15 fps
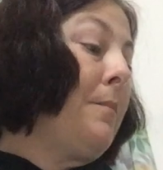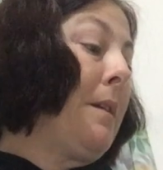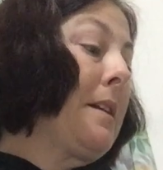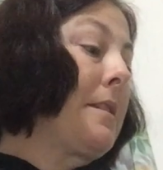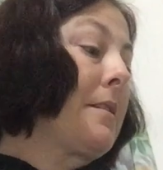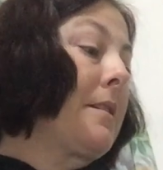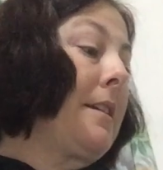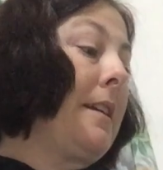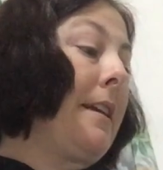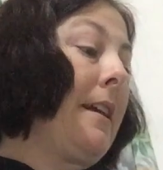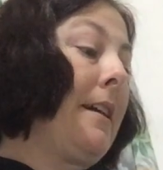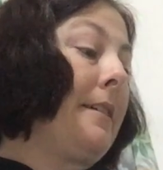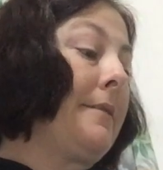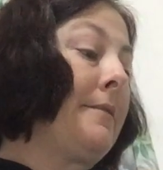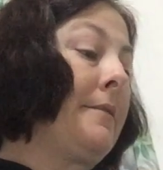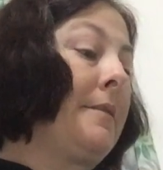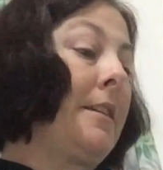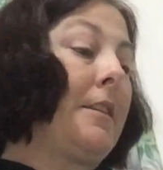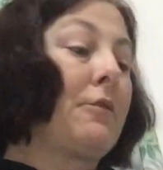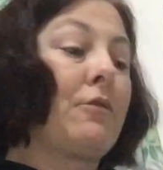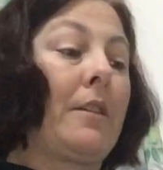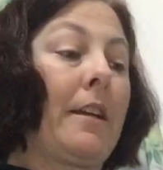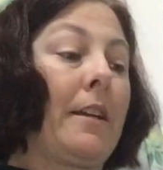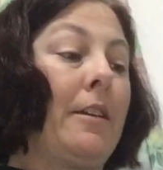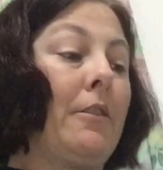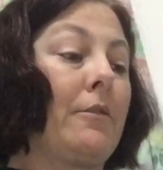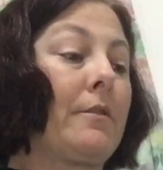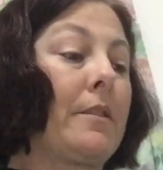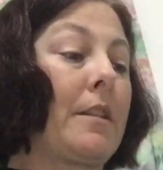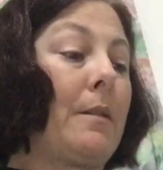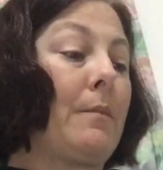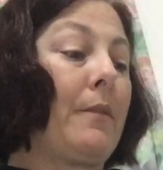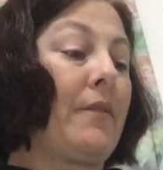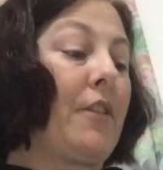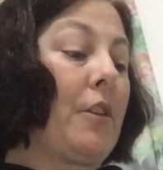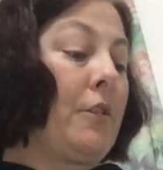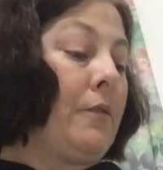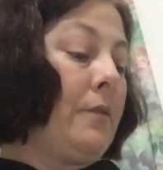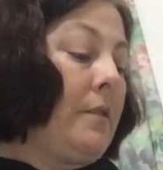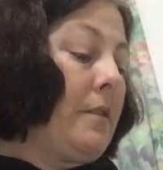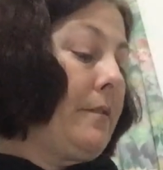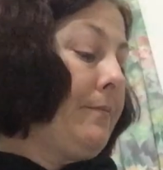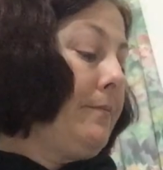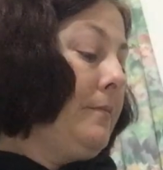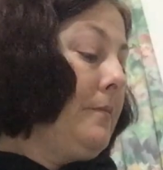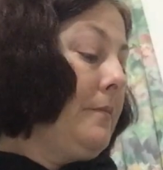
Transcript: I must get out and get cracking on some of those.